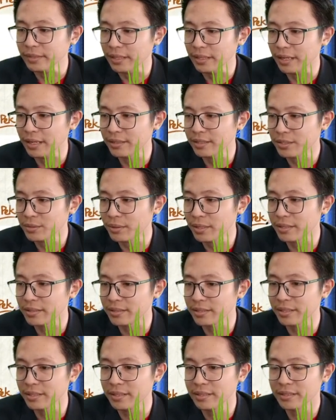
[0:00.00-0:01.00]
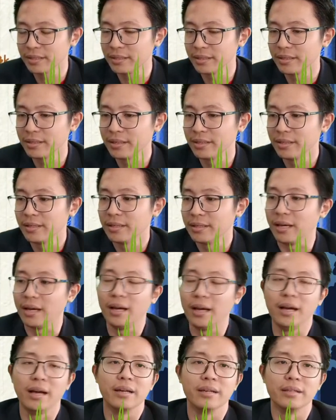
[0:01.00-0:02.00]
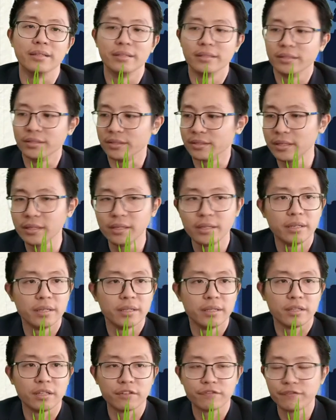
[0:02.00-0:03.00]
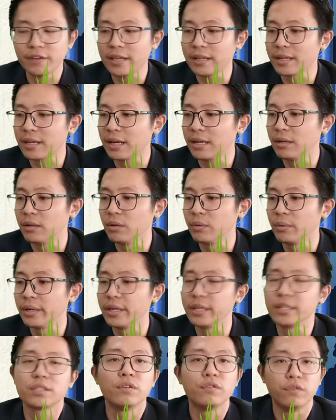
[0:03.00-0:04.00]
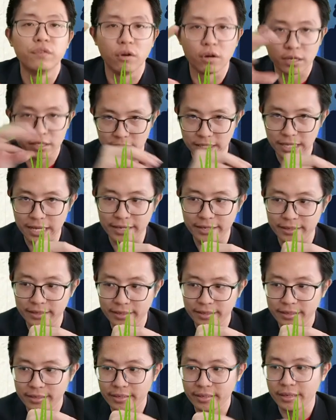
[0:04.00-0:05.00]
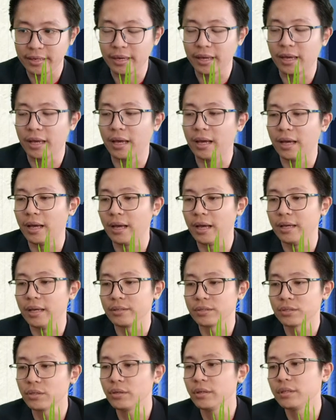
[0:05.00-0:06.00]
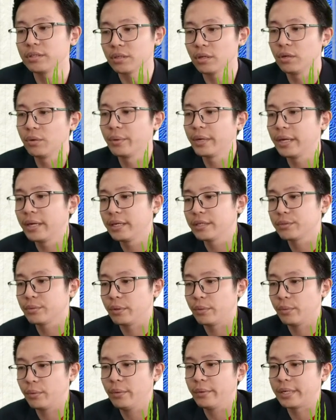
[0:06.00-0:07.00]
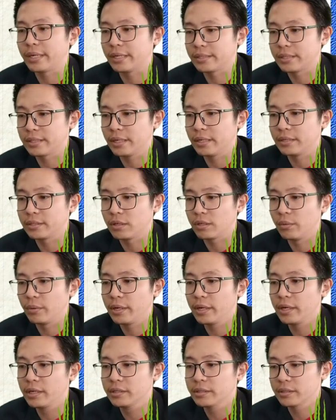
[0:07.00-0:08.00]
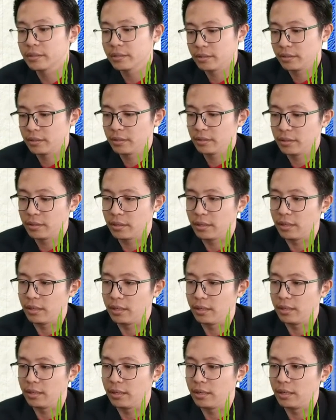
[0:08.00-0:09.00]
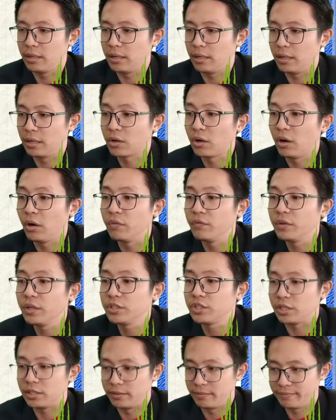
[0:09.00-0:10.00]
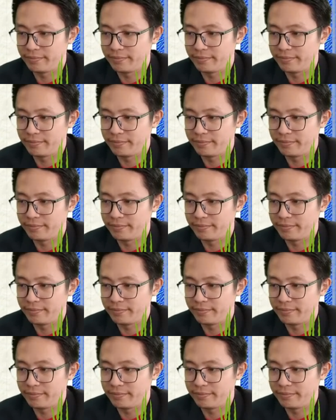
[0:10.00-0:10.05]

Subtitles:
This one, you see? You see? The fat guy always focus a light. So it's always, what we can say is always converging.